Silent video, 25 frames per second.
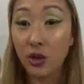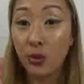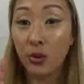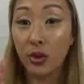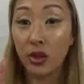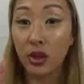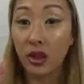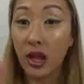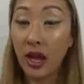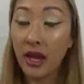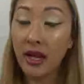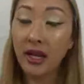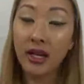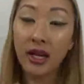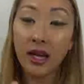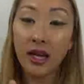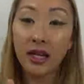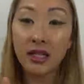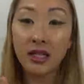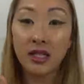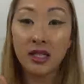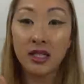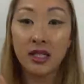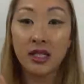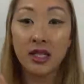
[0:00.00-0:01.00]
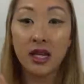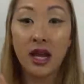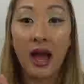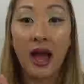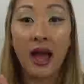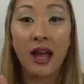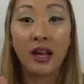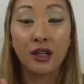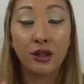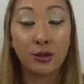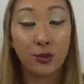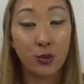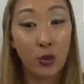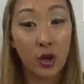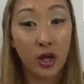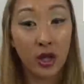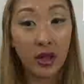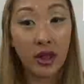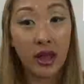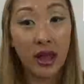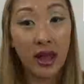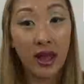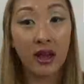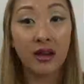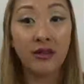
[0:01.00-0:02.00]
would like it. I will
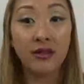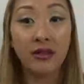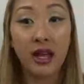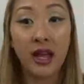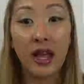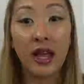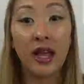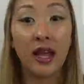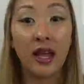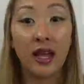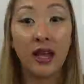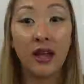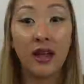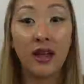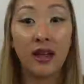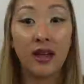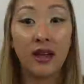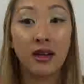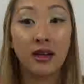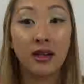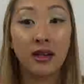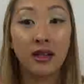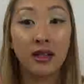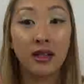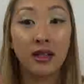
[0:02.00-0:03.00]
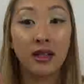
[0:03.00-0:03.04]
have a